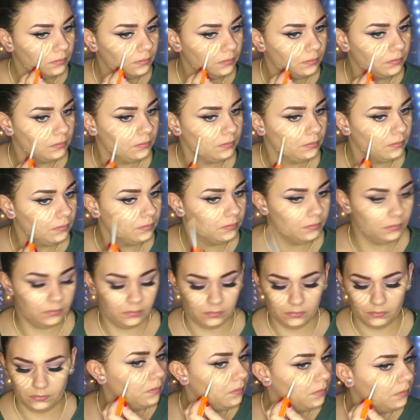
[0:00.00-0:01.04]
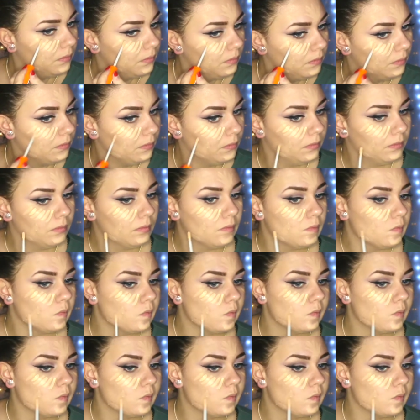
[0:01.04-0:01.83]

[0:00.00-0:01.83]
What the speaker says: No one is speaking in this clip.